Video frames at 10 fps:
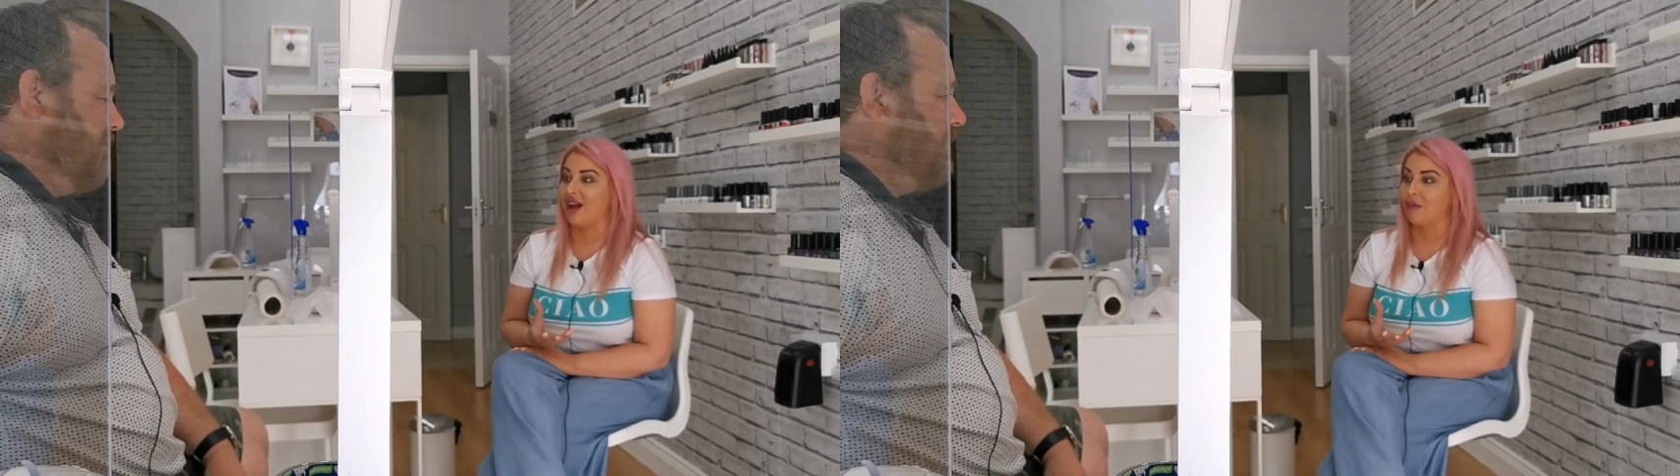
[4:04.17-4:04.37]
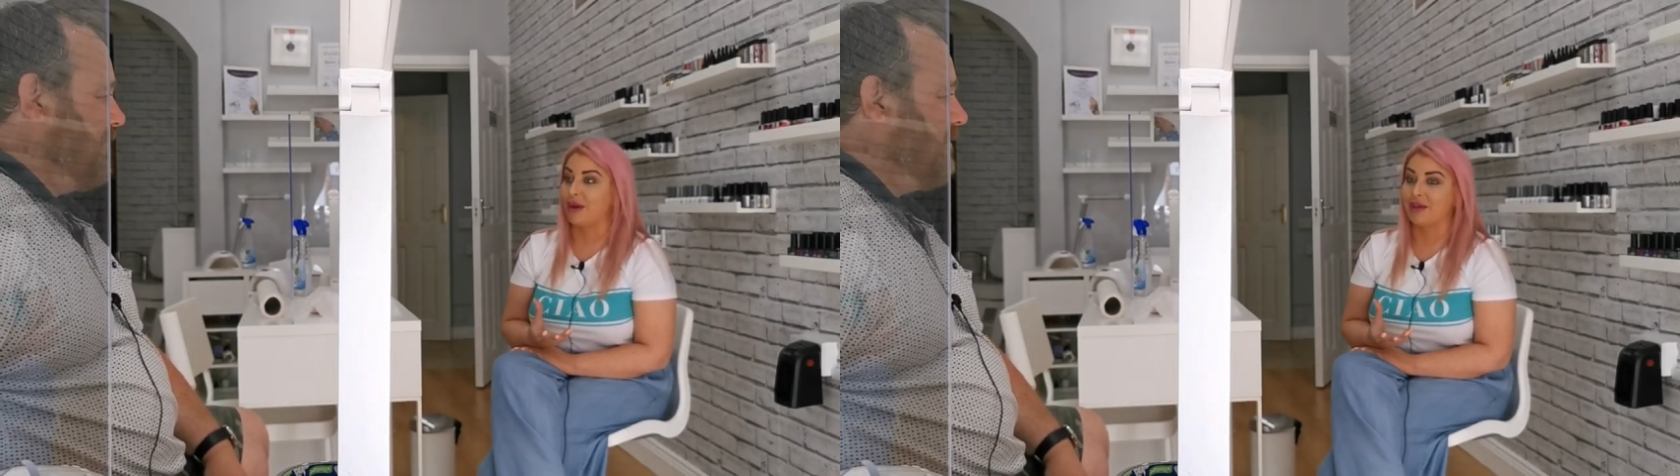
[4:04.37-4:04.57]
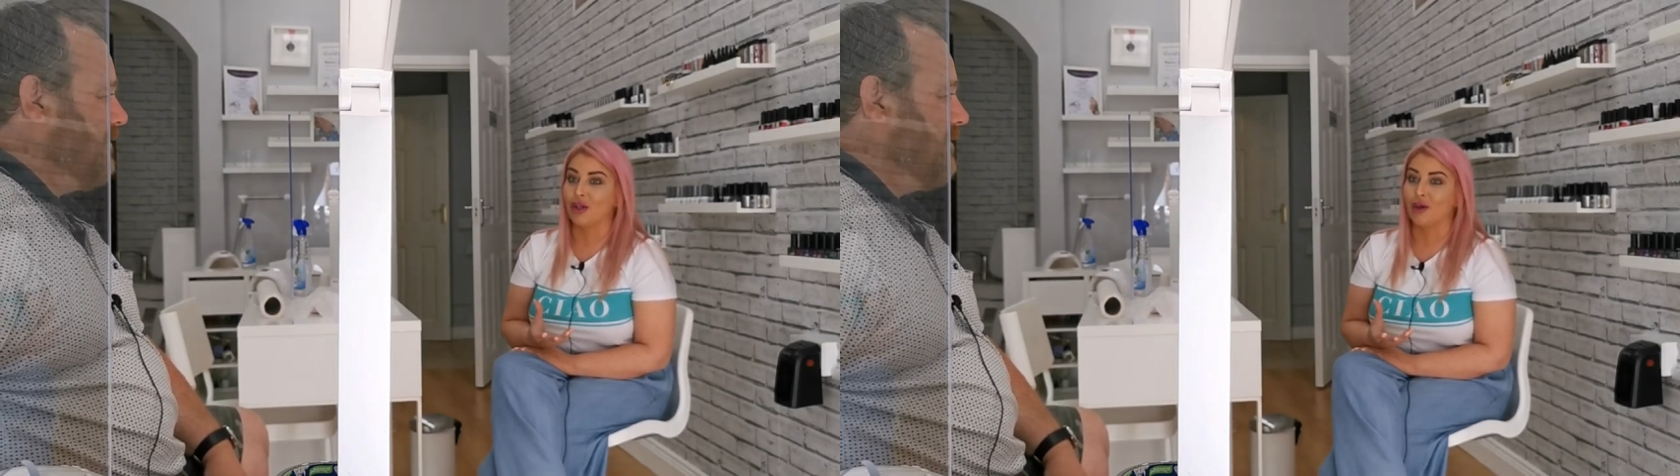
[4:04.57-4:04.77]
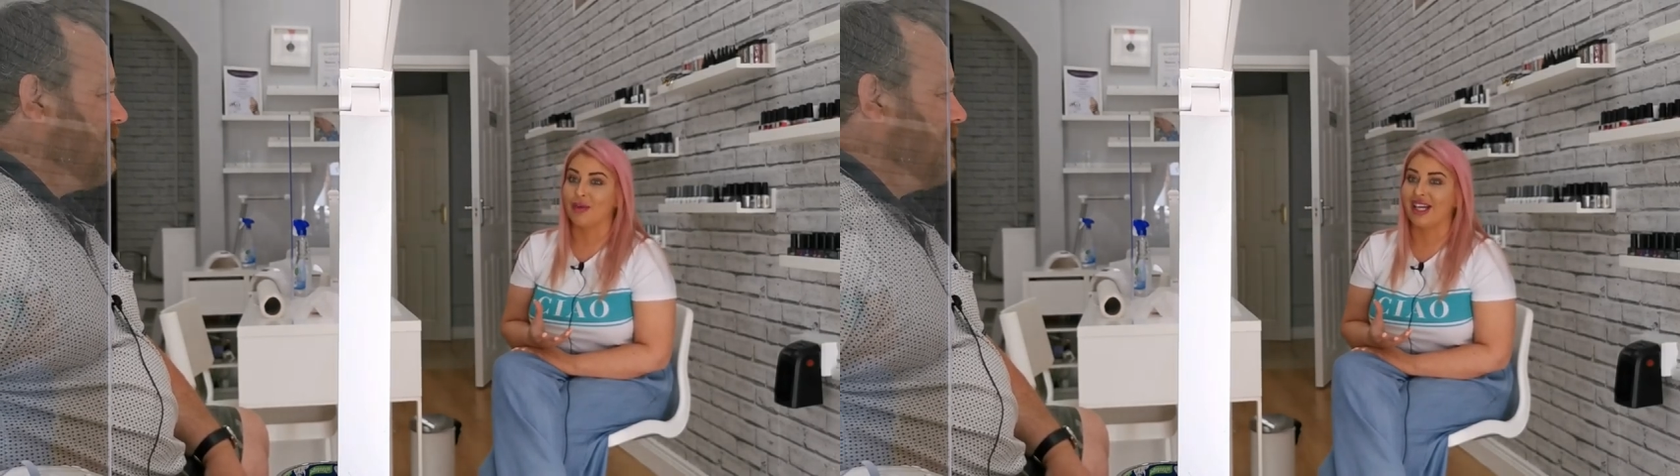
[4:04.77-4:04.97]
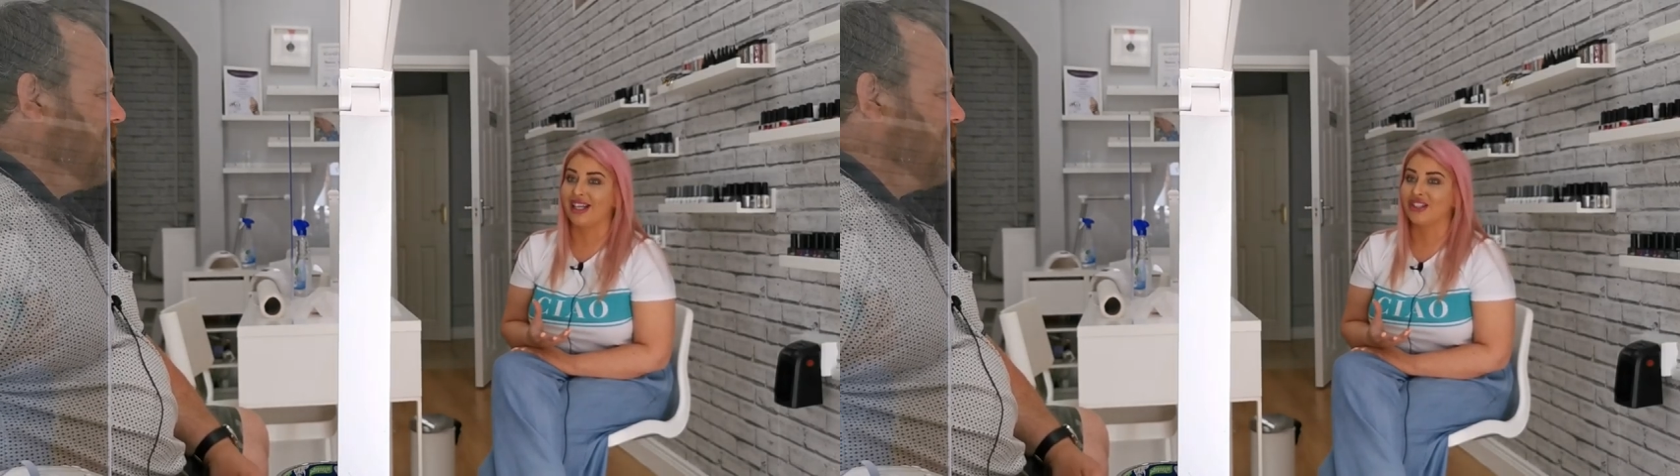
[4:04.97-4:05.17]
and women
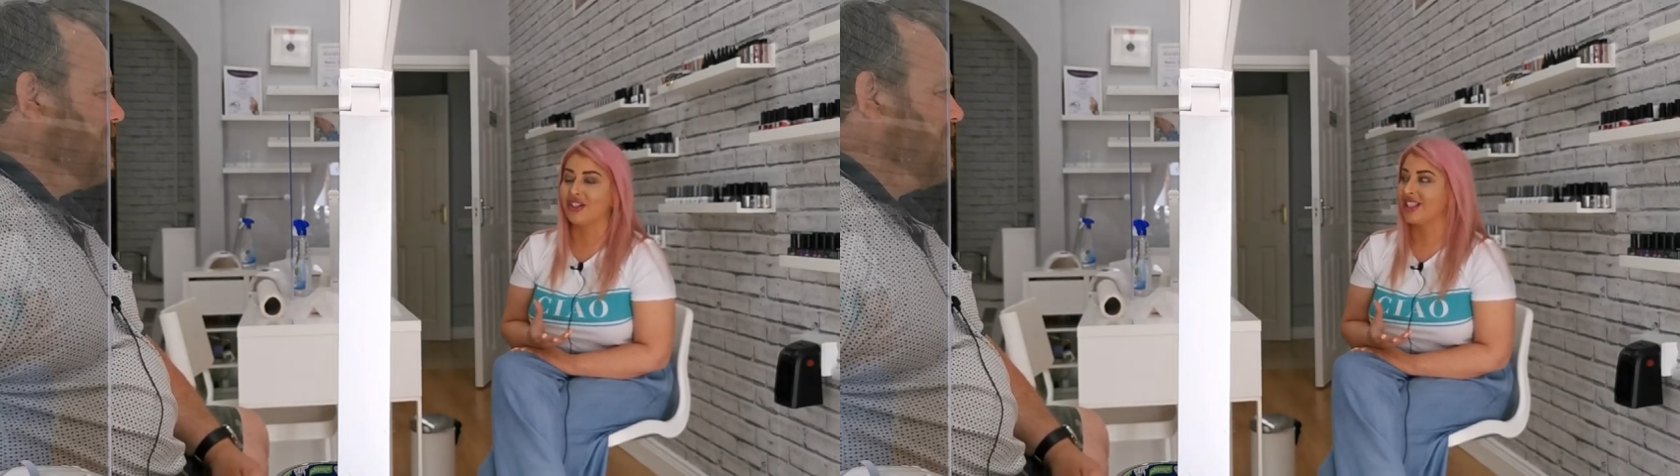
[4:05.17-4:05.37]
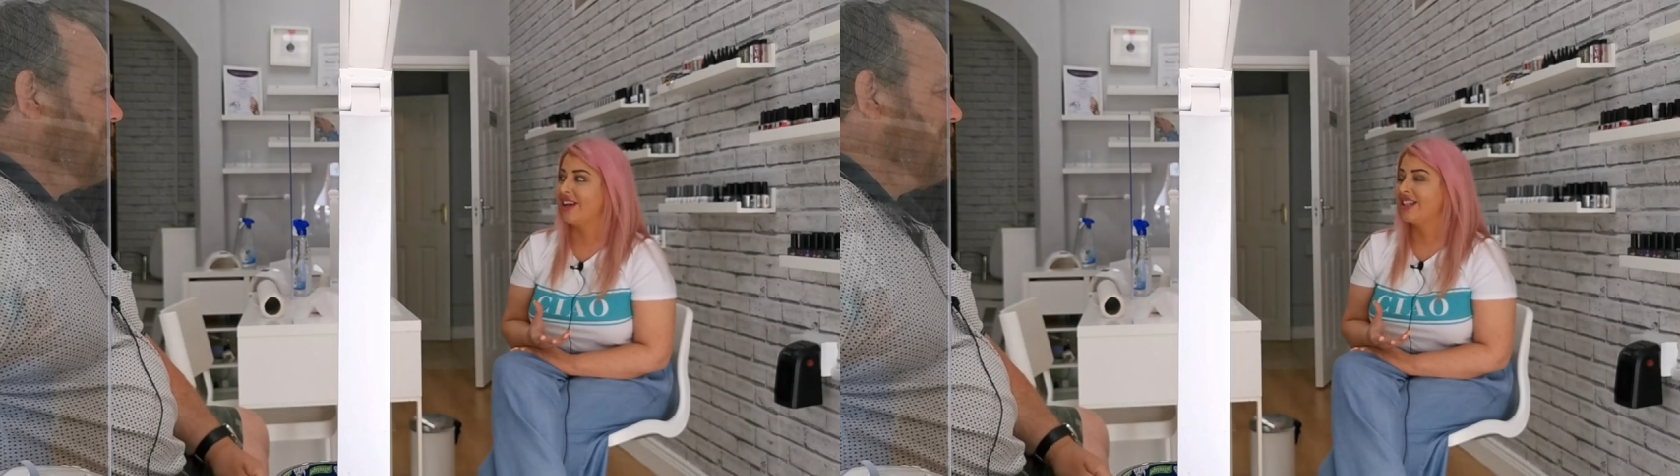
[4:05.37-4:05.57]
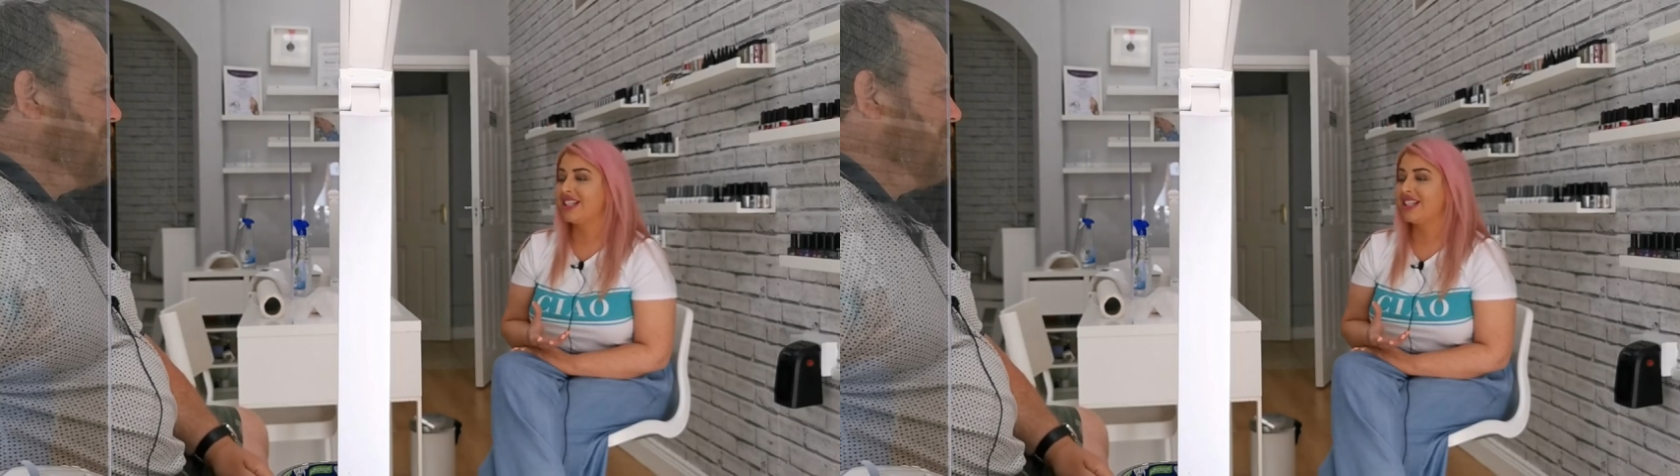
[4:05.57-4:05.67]
come here just